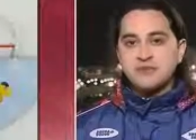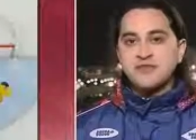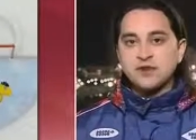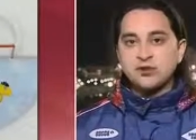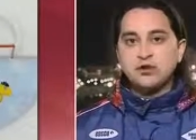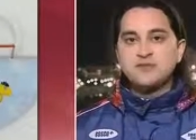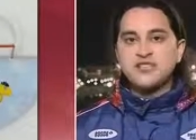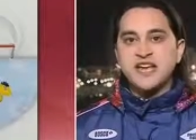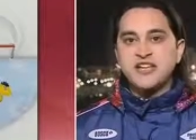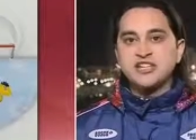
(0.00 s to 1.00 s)
that was in the group
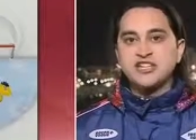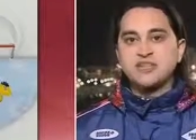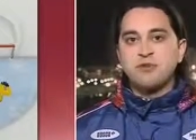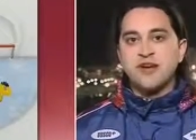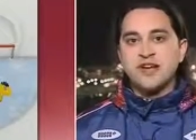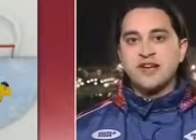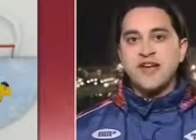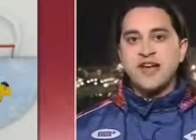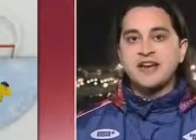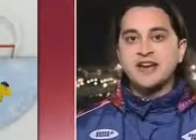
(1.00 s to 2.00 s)
stages where
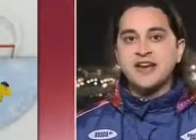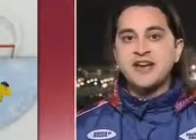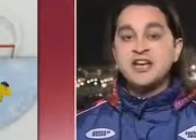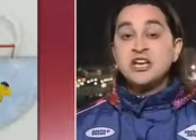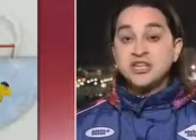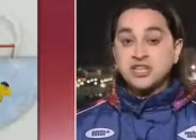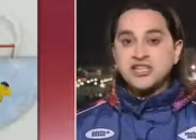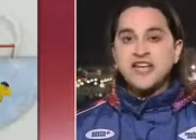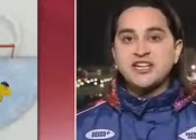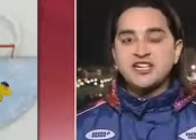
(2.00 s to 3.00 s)
Canada just
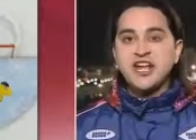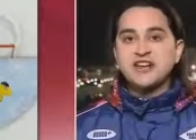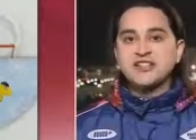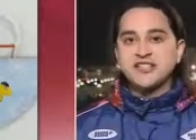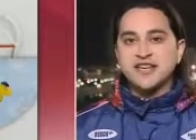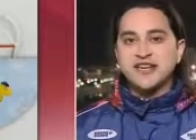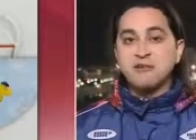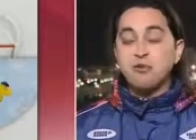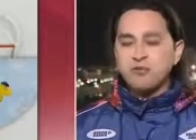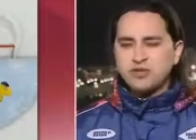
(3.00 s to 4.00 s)
edged out uh,
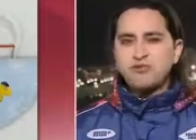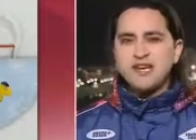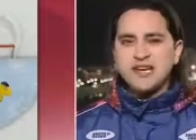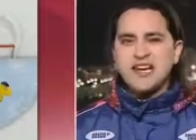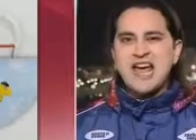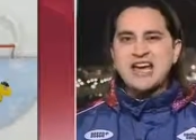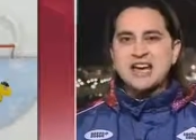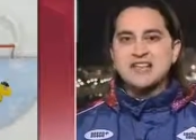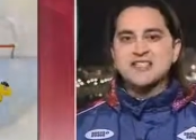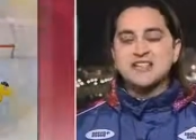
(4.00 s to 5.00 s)
what was really a
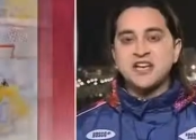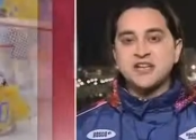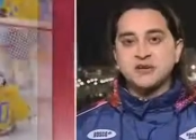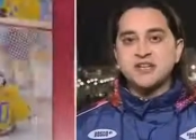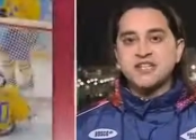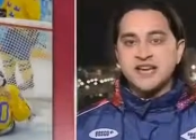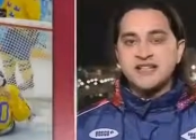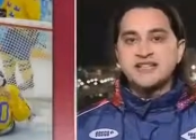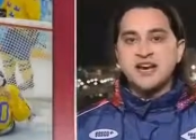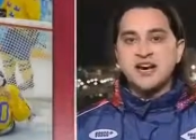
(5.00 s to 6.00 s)
lackluster USA
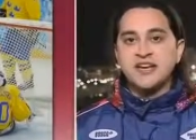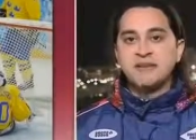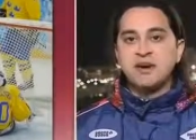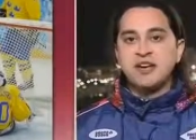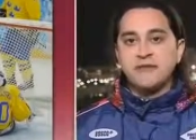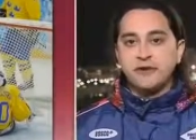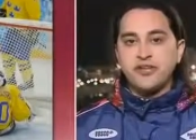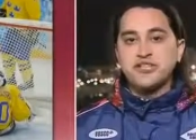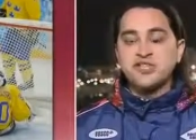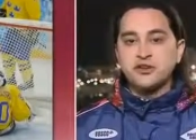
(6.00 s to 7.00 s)
side by 3
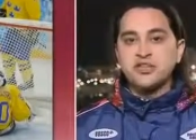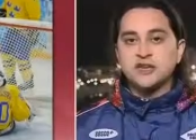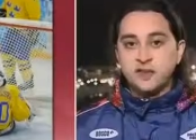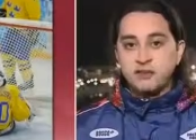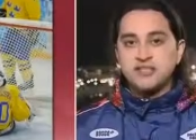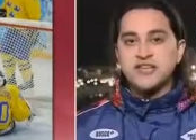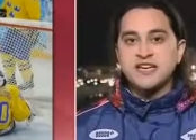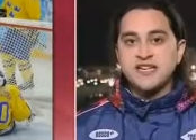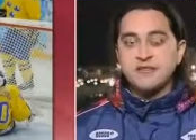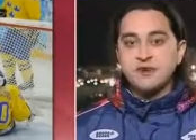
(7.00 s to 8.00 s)
to 2. So the
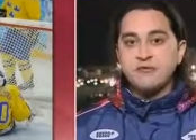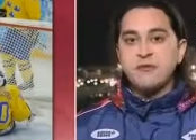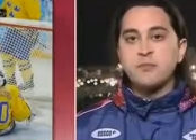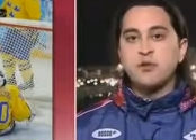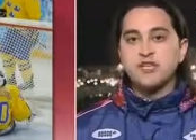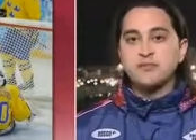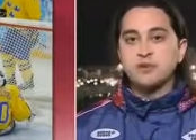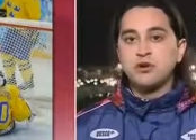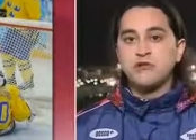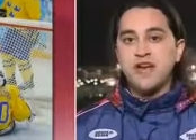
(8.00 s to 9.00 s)
USA definitely with a point to
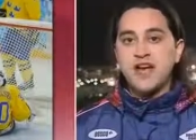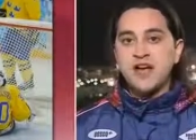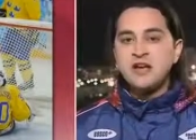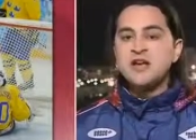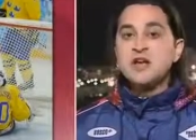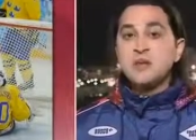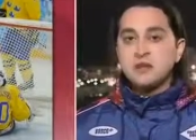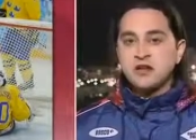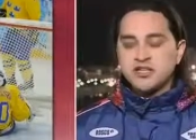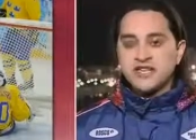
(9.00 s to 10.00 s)
prove there.
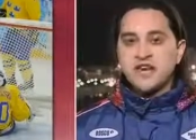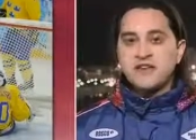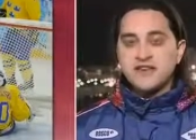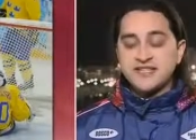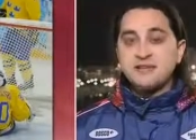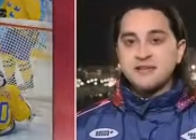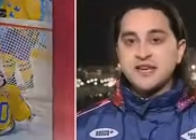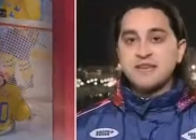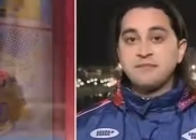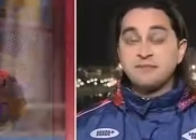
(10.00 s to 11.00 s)
But uh, they seem to
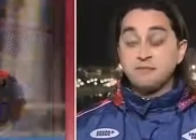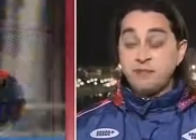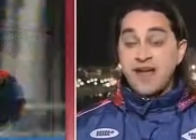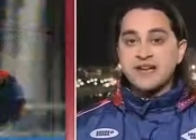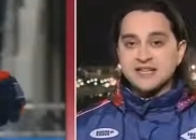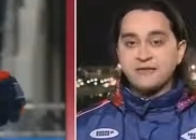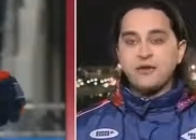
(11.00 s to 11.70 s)
getting back